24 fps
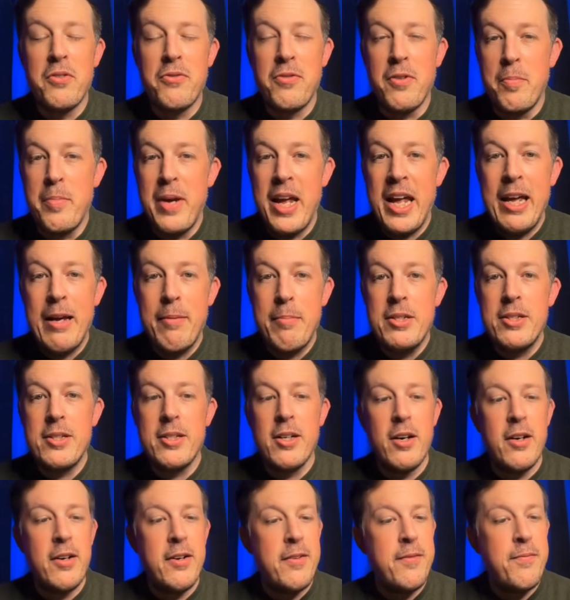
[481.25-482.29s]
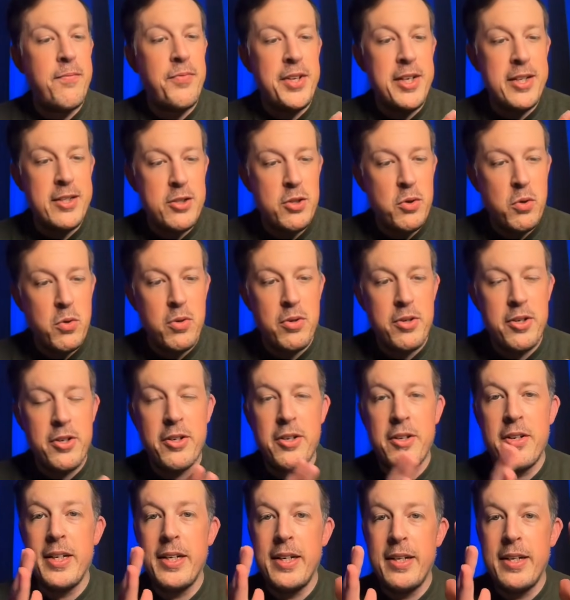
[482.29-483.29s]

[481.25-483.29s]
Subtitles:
from Amazon. It's ordered,